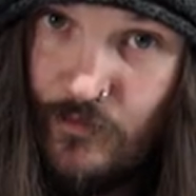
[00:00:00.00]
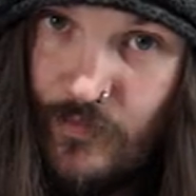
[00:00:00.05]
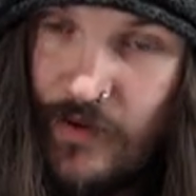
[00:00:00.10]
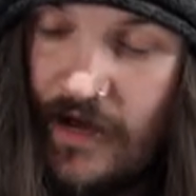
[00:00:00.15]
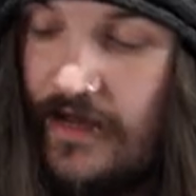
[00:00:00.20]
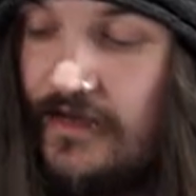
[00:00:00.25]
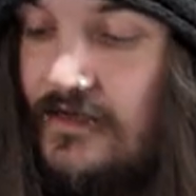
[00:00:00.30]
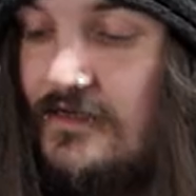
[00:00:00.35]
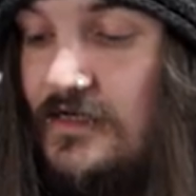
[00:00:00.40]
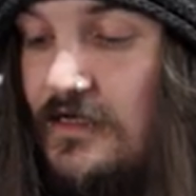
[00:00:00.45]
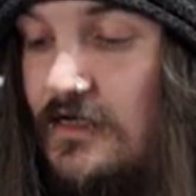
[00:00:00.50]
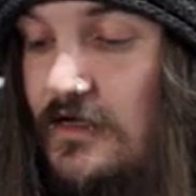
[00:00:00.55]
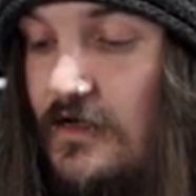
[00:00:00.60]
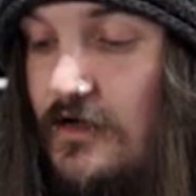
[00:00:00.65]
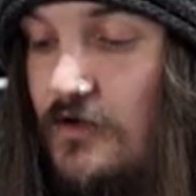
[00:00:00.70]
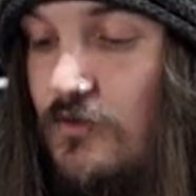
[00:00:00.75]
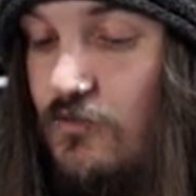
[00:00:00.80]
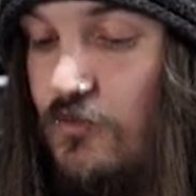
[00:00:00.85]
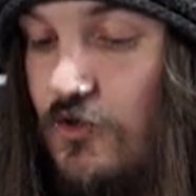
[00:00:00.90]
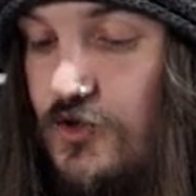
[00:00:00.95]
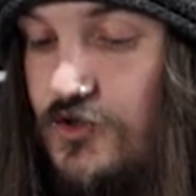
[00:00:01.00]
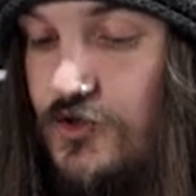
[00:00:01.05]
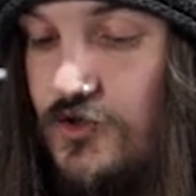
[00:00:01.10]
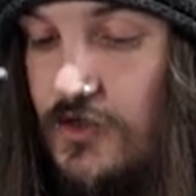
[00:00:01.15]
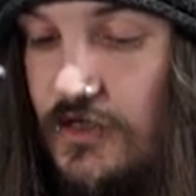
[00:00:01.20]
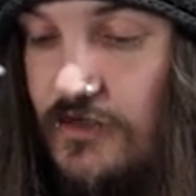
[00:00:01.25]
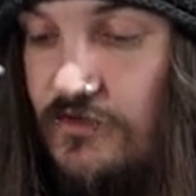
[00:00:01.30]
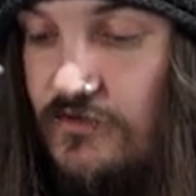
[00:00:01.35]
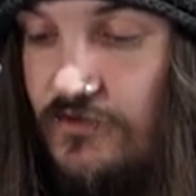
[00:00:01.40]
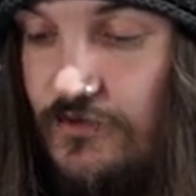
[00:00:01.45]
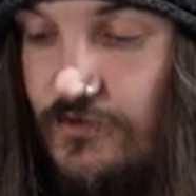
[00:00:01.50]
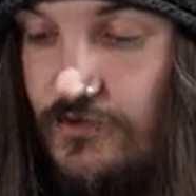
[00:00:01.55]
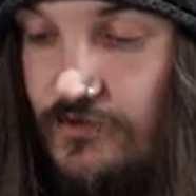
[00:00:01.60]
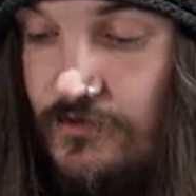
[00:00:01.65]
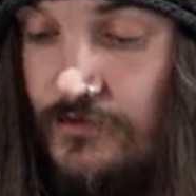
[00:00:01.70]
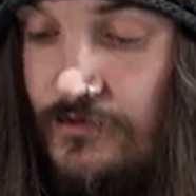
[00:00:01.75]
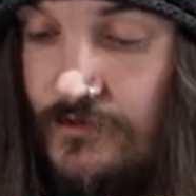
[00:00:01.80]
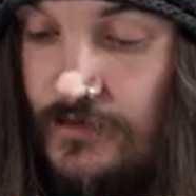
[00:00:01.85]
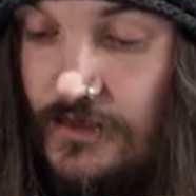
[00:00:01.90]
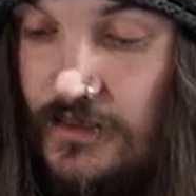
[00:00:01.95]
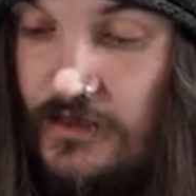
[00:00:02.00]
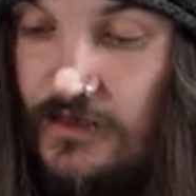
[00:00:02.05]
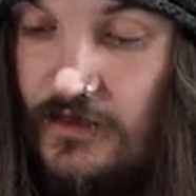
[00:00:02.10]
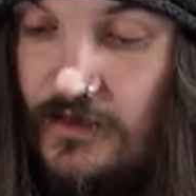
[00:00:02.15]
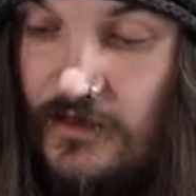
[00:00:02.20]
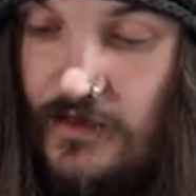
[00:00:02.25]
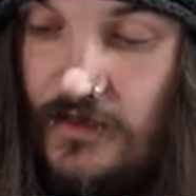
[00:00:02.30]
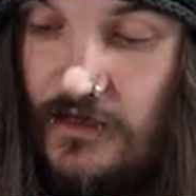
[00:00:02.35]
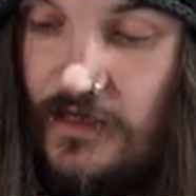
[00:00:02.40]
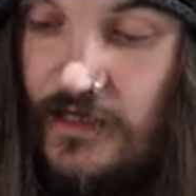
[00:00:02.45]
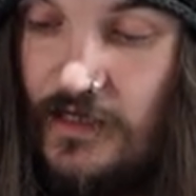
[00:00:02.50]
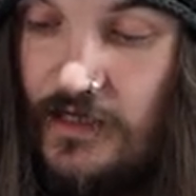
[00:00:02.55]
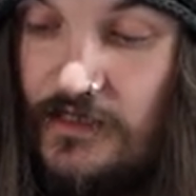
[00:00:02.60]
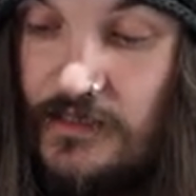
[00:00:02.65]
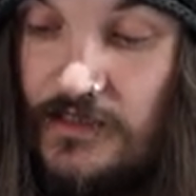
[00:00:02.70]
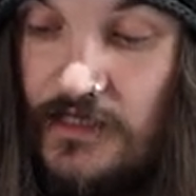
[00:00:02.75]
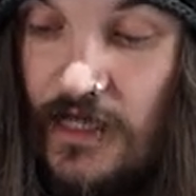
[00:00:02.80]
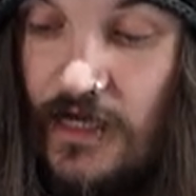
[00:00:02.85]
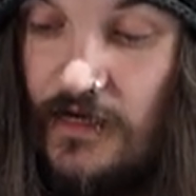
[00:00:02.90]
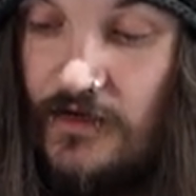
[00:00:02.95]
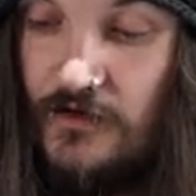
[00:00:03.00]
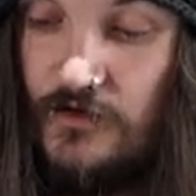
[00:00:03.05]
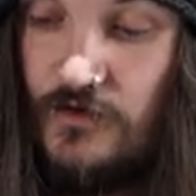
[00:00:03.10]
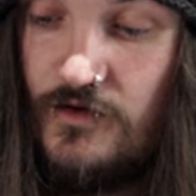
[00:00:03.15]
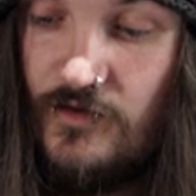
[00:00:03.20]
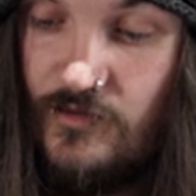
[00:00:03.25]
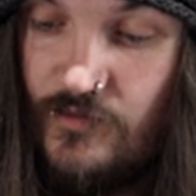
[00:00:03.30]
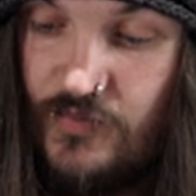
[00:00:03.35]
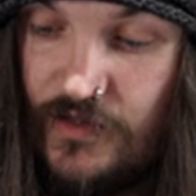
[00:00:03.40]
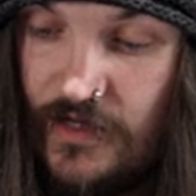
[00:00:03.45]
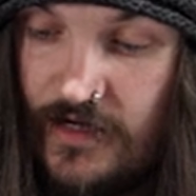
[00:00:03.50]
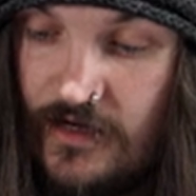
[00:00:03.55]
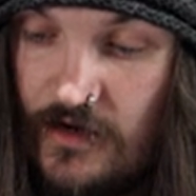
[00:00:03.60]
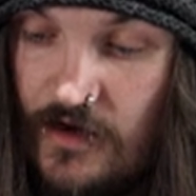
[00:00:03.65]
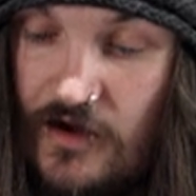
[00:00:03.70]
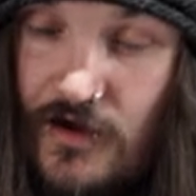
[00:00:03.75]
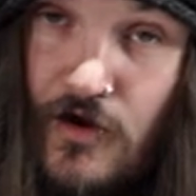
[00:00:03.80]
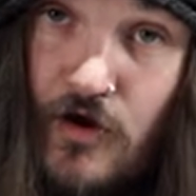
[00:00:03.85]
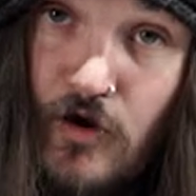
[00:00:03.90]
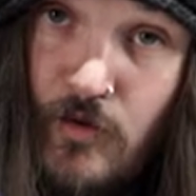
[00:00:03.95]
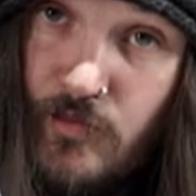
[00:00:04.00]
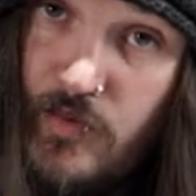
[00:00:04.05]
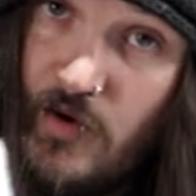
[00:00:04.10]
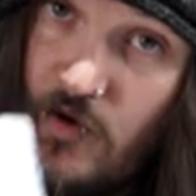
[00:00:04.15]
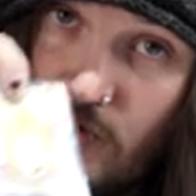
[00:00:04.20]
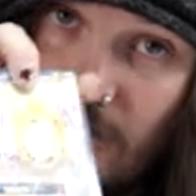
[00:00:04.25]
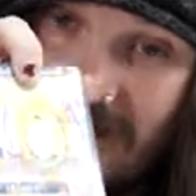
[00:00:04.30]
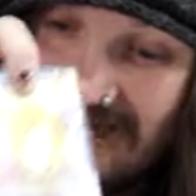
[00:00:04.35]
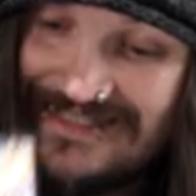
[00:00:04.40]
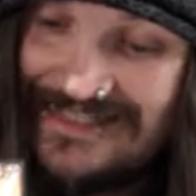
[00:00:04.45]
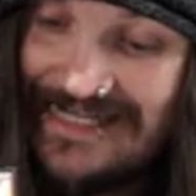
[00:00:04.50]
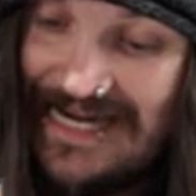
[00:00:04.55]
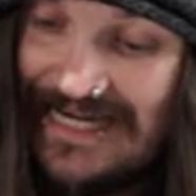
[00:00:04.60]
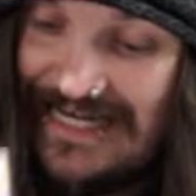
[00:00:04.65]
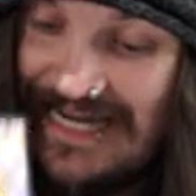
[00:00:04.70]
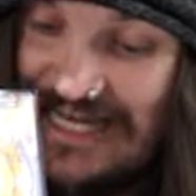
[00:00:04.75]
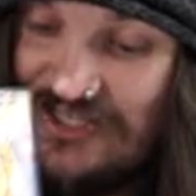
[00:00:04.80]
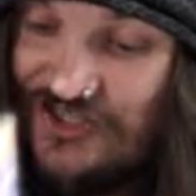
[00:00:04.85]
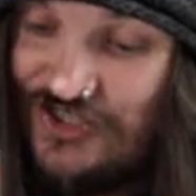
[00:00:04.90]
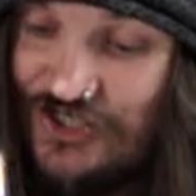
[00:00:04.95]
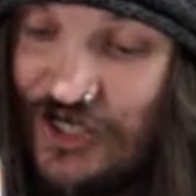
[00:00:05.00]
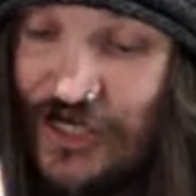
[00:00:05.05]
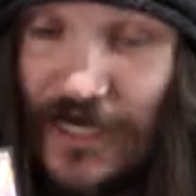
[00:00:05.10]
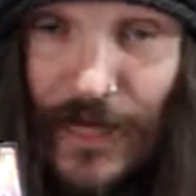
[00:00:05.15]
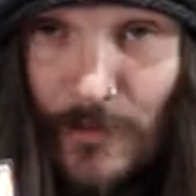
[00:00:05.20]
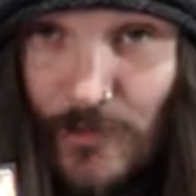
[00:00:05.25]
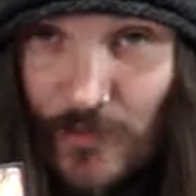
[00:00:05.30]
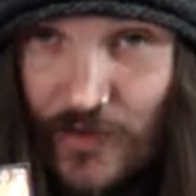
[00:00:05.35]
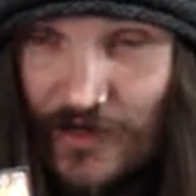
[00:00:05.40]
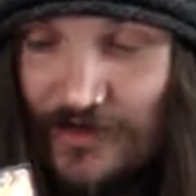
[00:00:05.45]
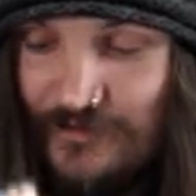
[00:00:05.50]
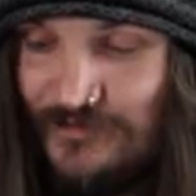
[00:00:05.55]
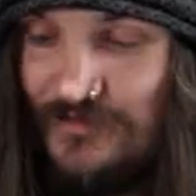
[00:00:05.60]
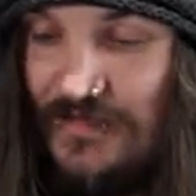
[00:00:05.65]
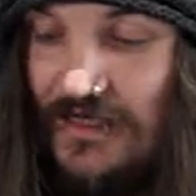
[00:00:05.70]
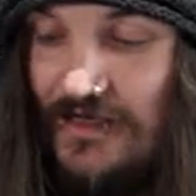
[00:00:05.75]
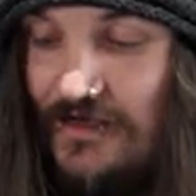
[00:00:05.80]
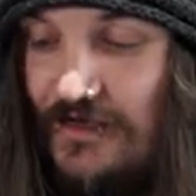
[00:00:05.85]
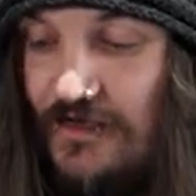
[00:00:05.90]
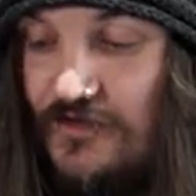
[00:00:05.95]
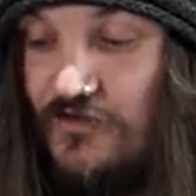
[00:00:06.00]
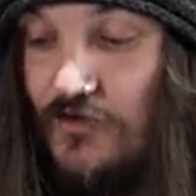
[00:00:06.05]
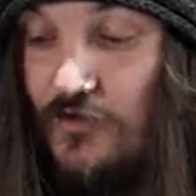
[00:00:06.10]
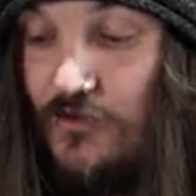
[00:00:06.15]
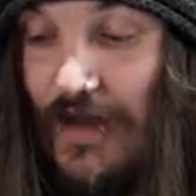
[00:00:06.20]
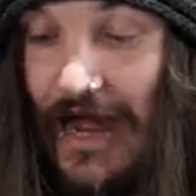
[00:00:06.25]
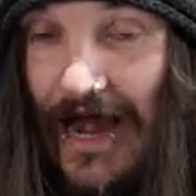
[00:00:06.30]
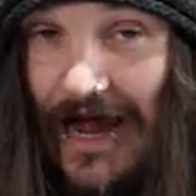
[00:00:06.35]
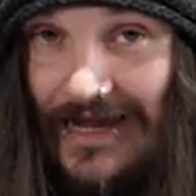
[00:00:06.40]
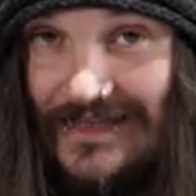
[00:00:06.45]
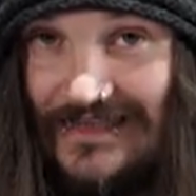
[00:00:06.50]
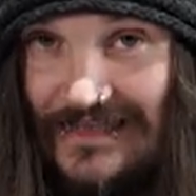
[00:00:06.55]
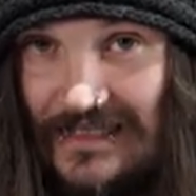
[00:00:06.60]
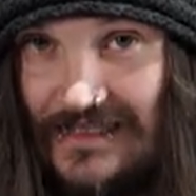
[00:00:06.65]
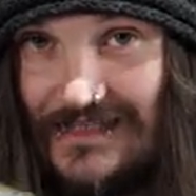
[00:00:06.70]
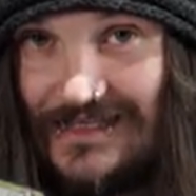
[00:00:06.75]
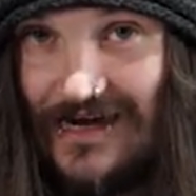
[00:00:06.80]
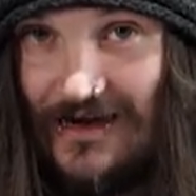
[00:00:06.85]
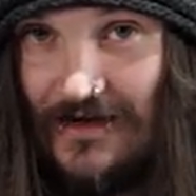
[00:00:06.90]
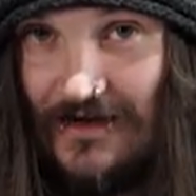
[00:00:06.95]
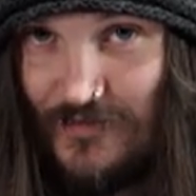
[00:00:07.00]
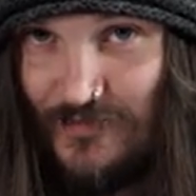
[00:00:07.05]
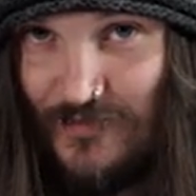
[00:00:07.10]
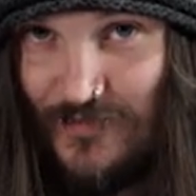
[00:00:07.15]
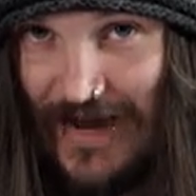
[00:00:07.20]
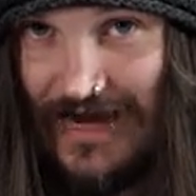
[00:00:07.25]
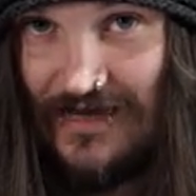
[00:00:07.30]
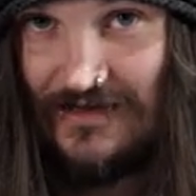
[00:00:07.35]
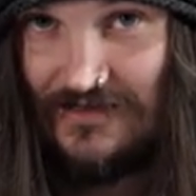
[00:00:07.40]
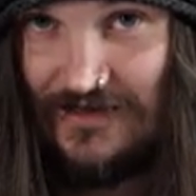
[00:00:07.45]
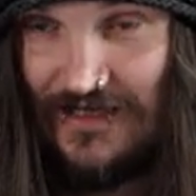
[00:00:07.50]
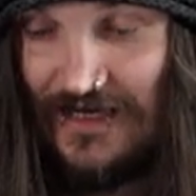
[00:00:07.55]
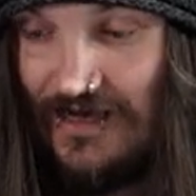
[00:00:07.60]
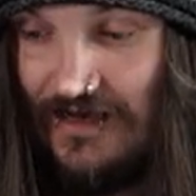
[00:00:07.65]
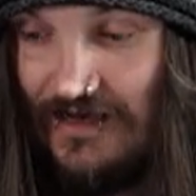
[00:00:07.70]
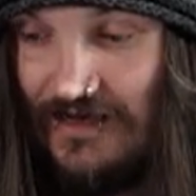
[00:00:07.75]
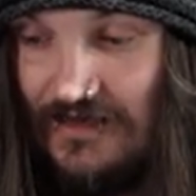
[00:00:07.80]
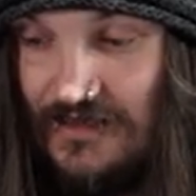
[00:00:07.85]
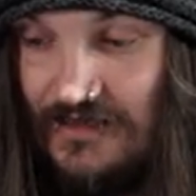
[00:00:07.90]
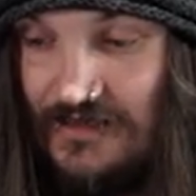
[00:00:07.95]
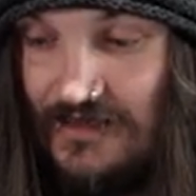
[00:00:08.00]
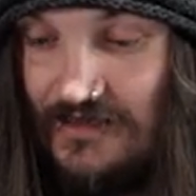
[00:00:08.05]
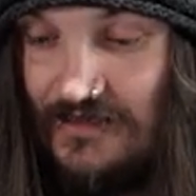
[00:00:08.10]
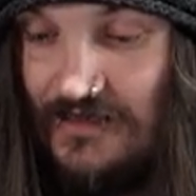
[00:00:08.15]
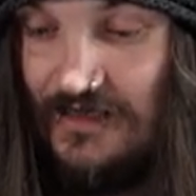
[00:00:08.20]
But what you can do is then you can play combo attack Janemba to add this card back to hand